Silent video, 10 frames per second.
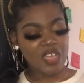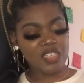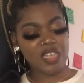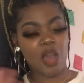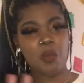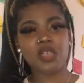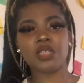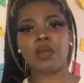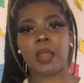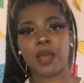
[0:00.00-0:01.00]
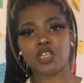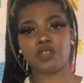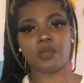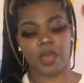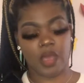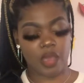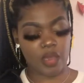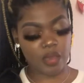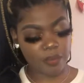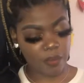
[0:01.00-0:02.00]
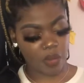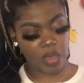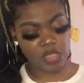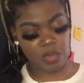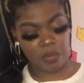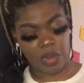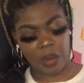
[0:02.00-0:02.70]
so what's in my luxury bag? Okay, so